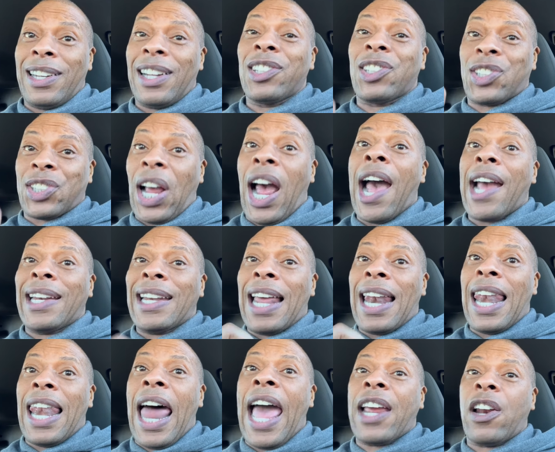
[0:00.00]
to shine the
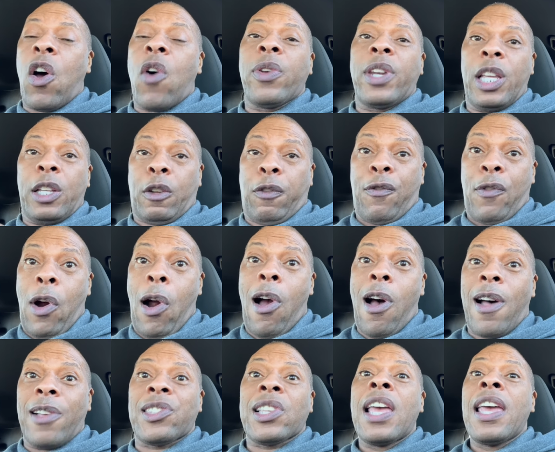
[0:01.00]
light on these
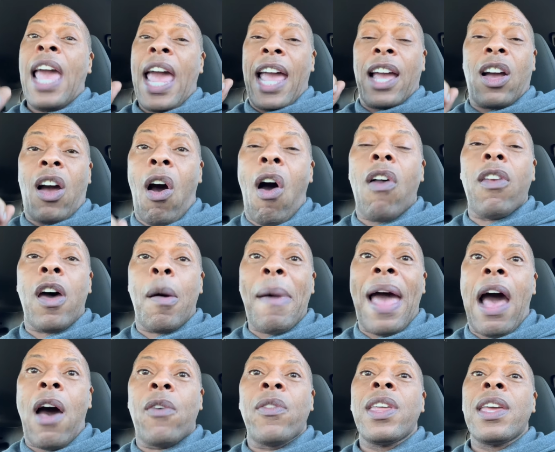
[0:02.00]
frauds and call them
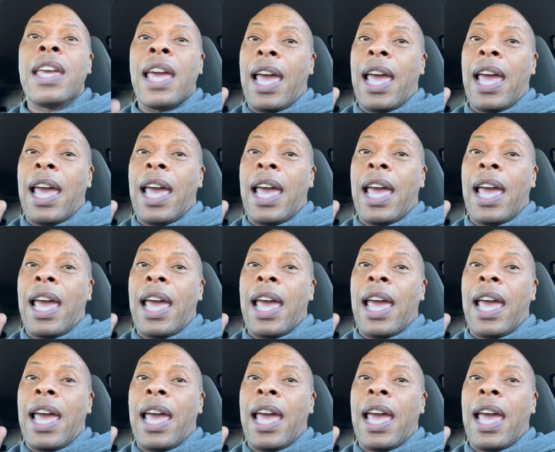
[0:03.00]
out.